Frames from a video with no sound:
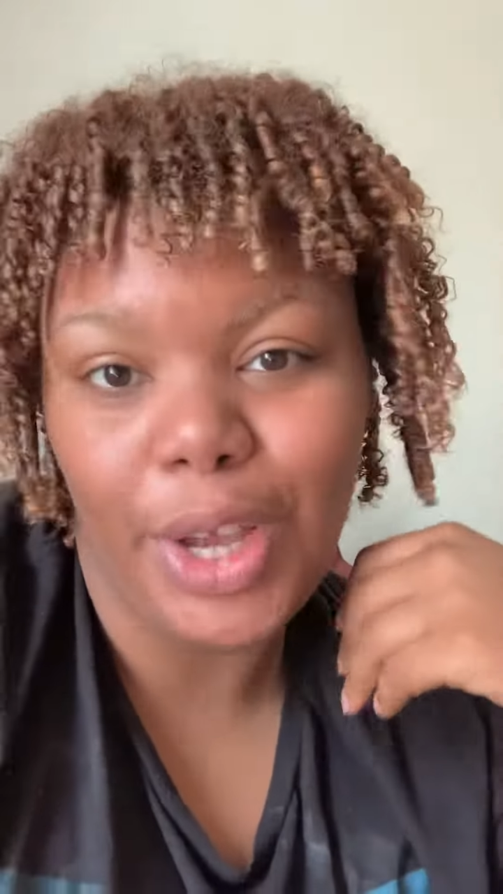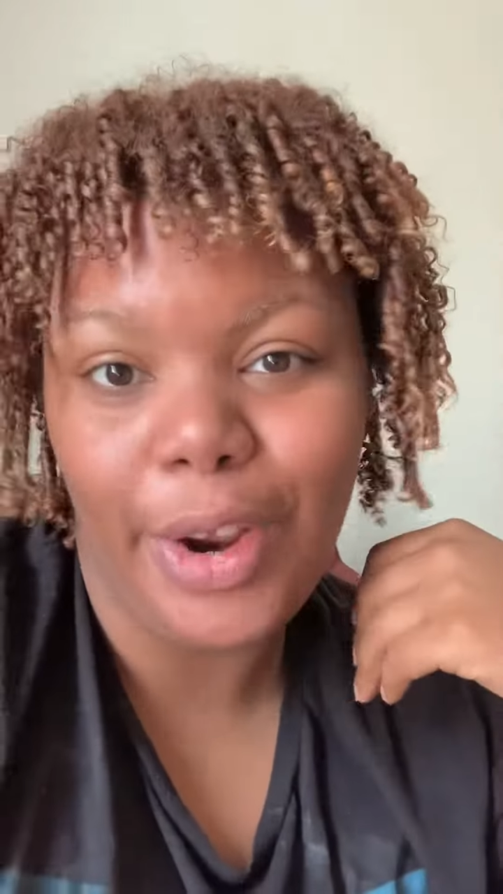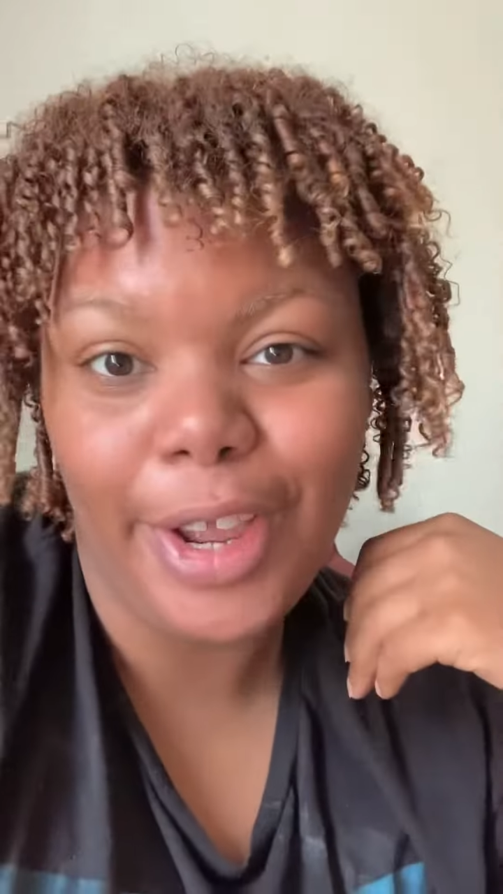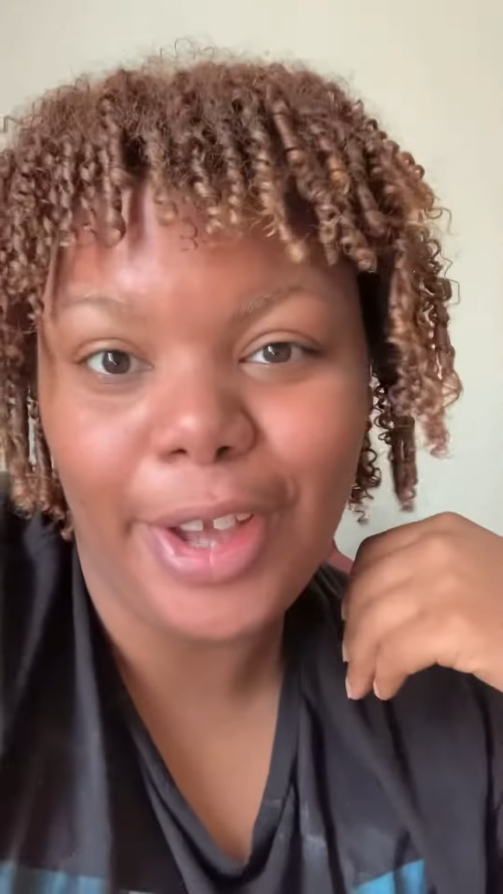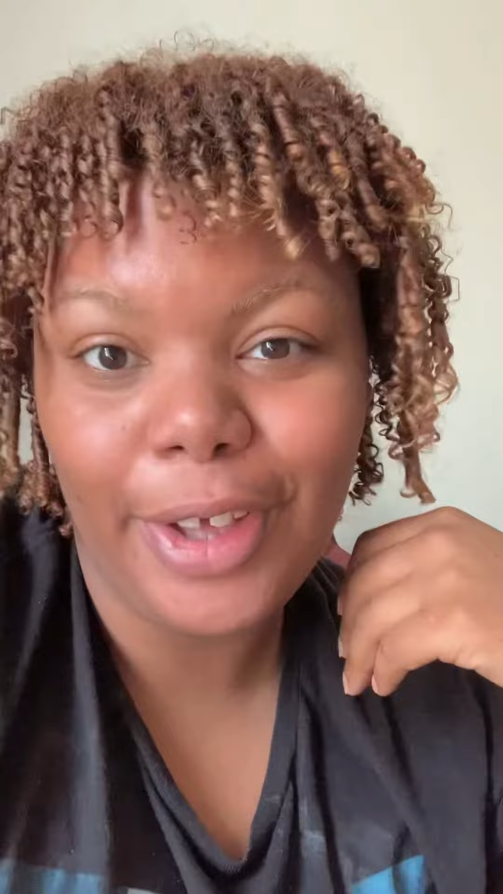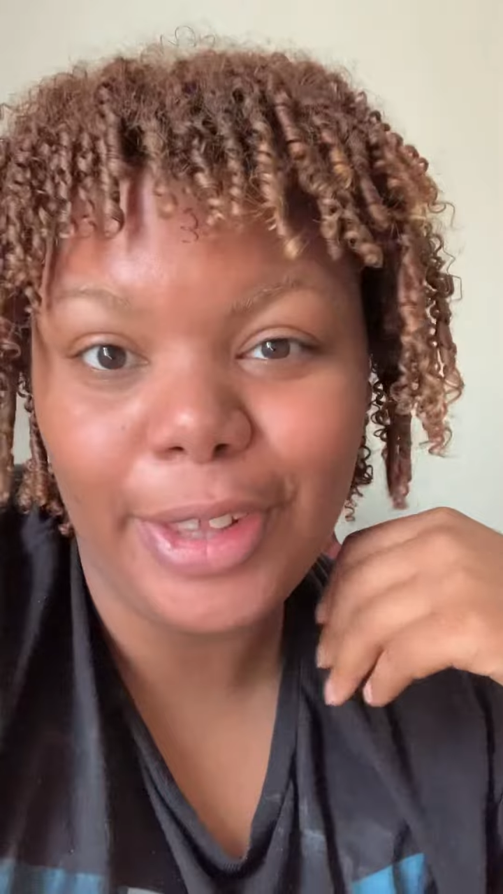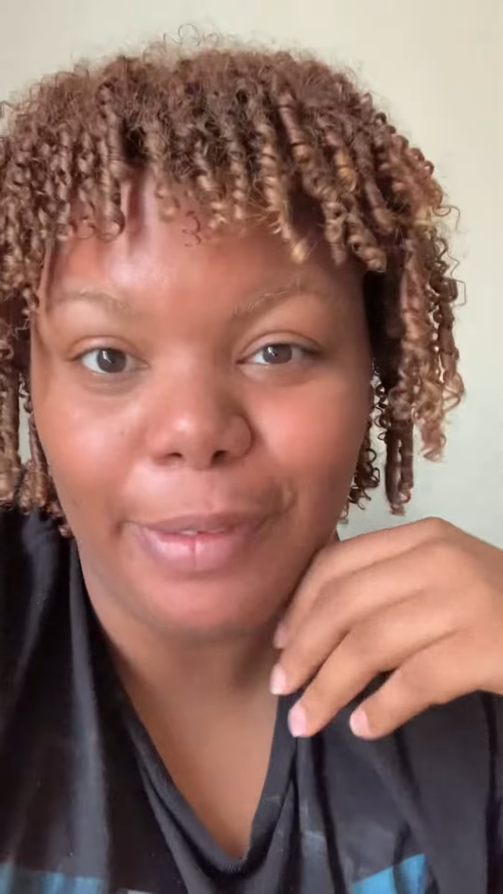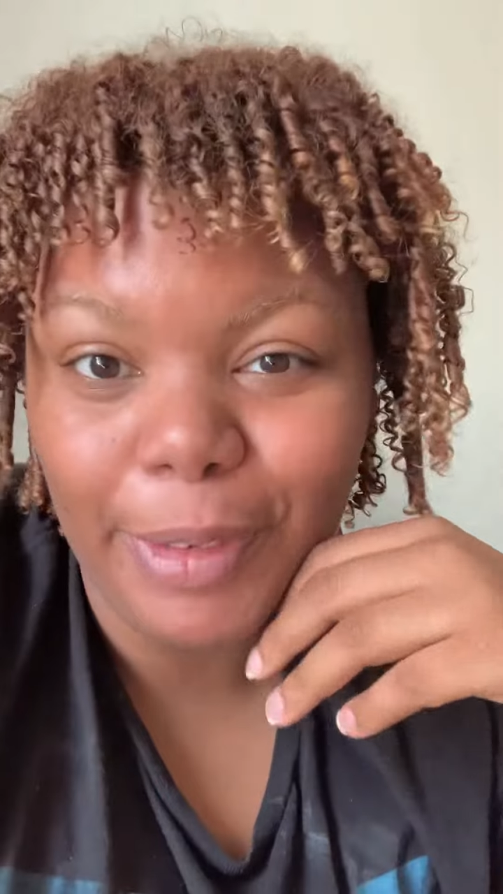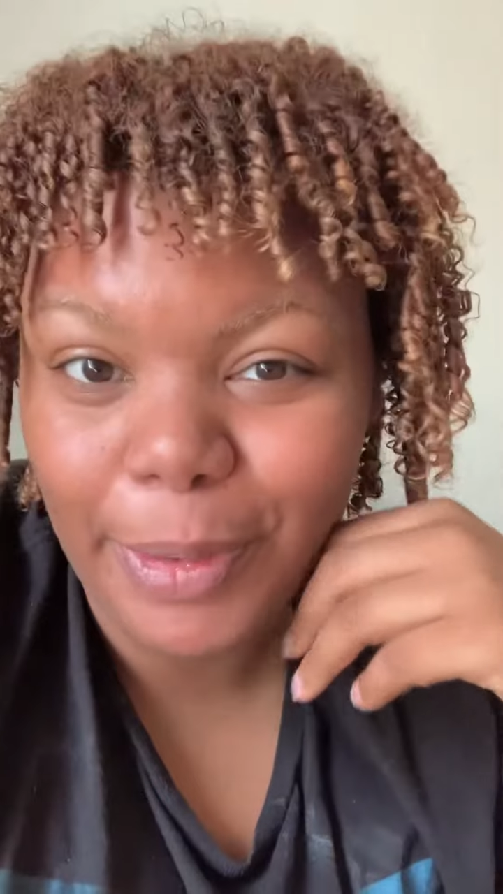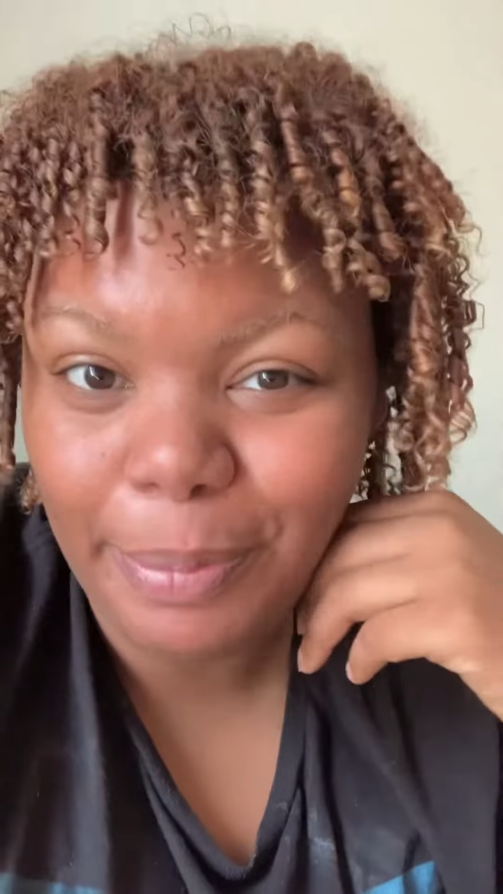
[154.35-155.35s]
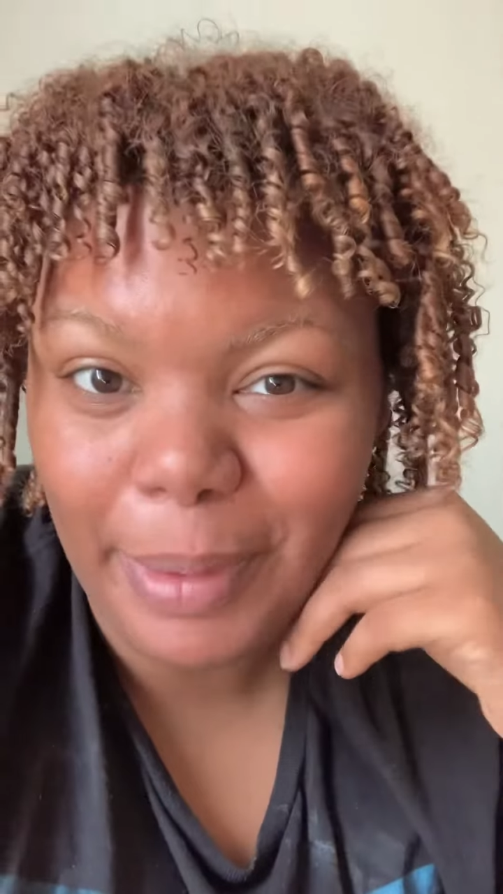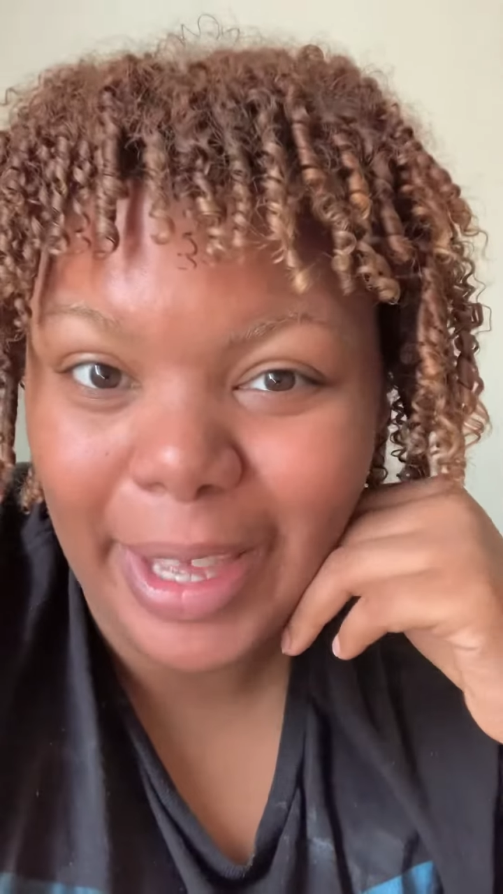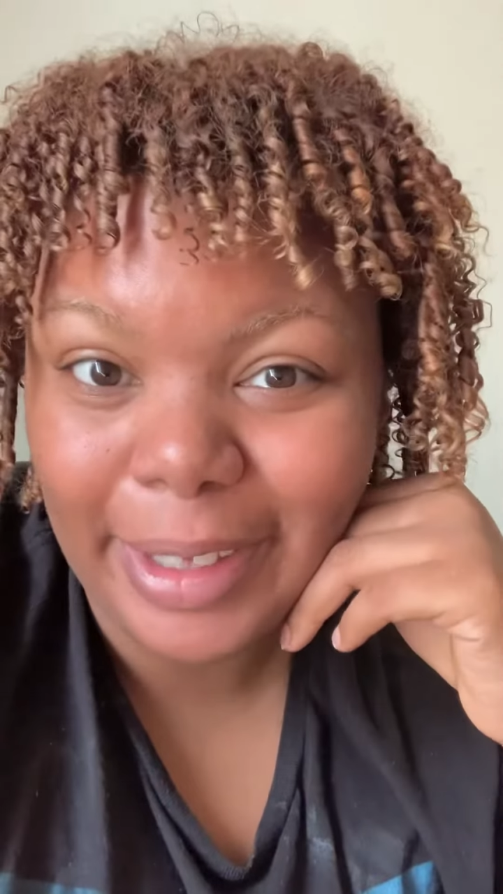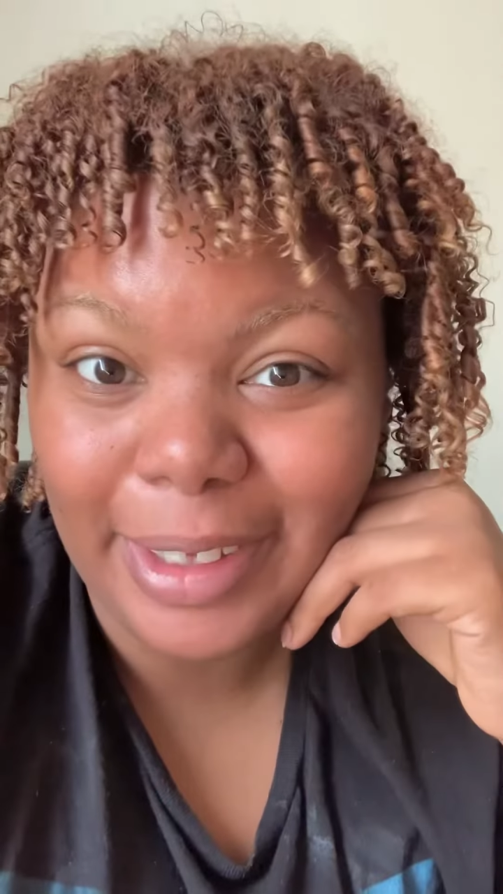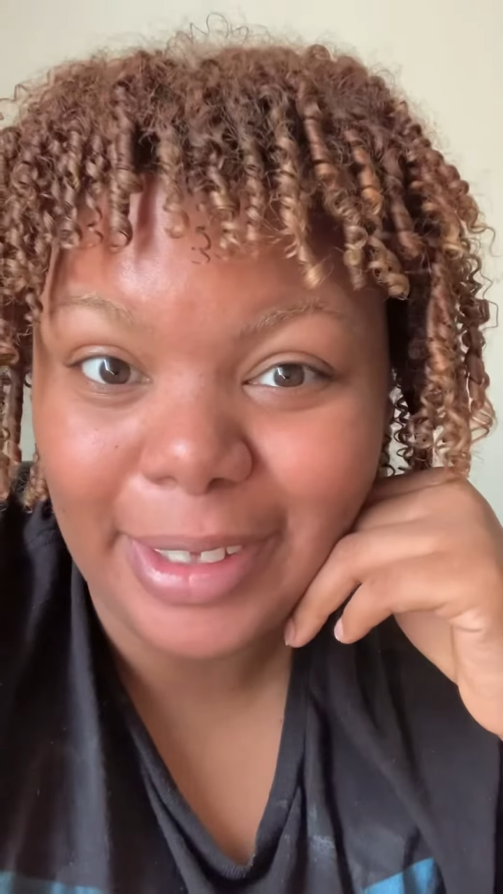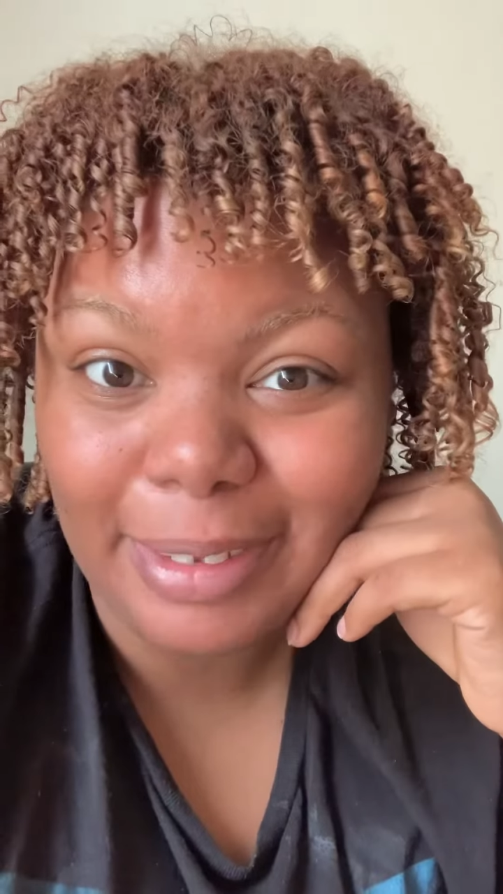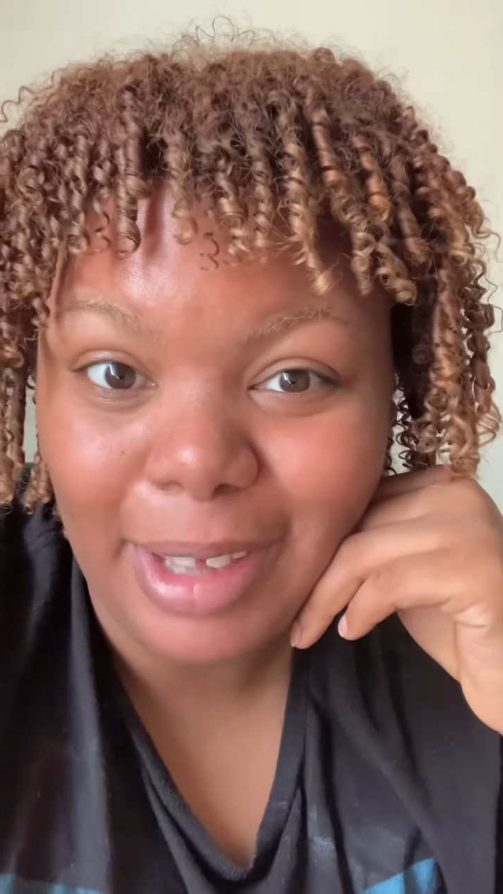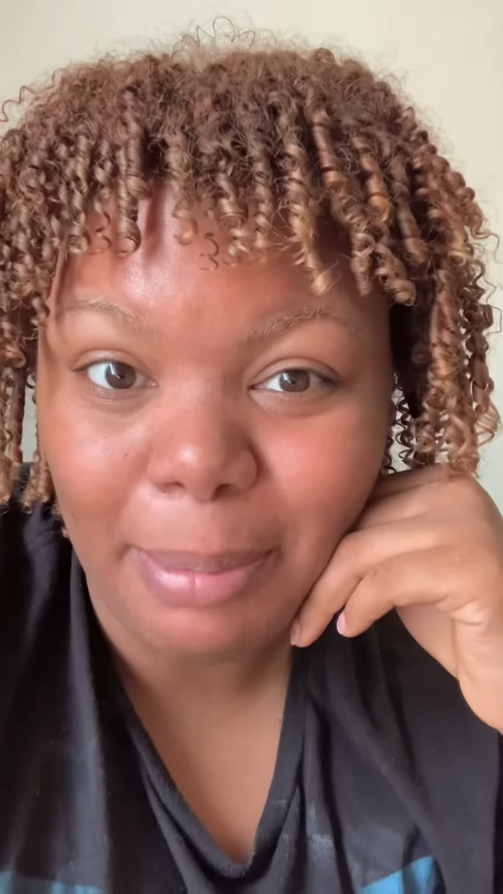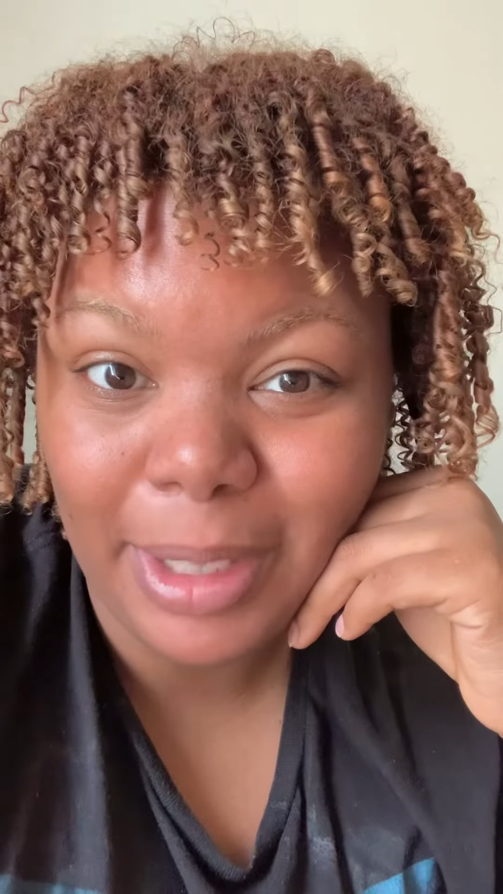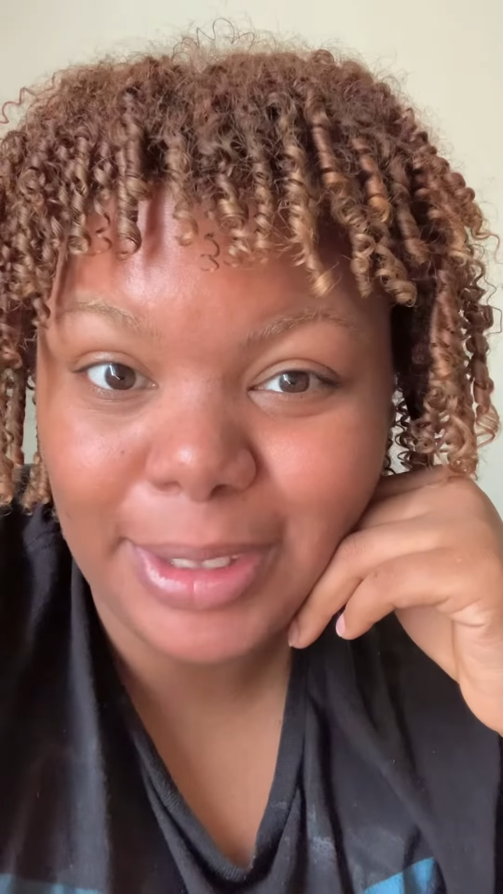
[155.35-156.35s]
All right, y'all. Love you. Bye.
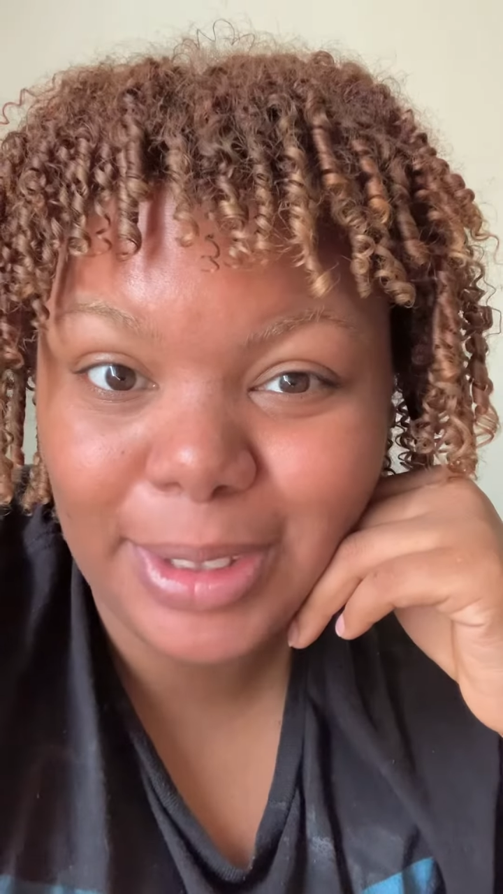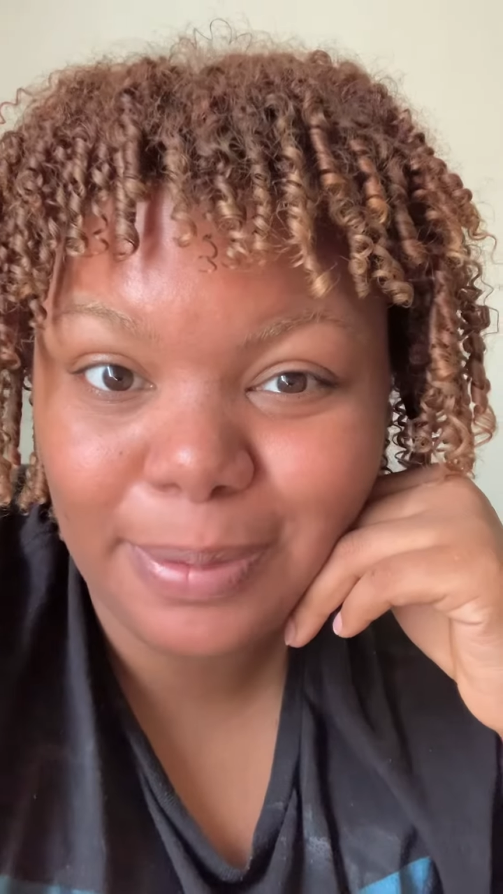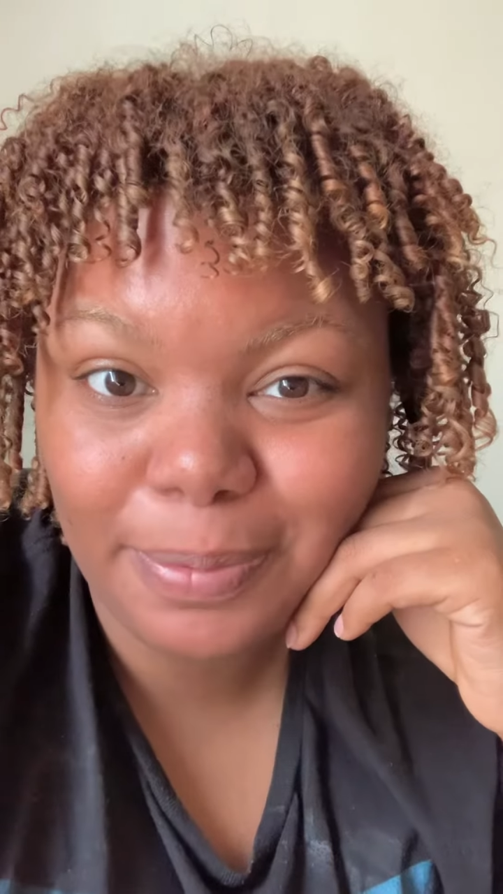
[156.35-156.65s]
God bless.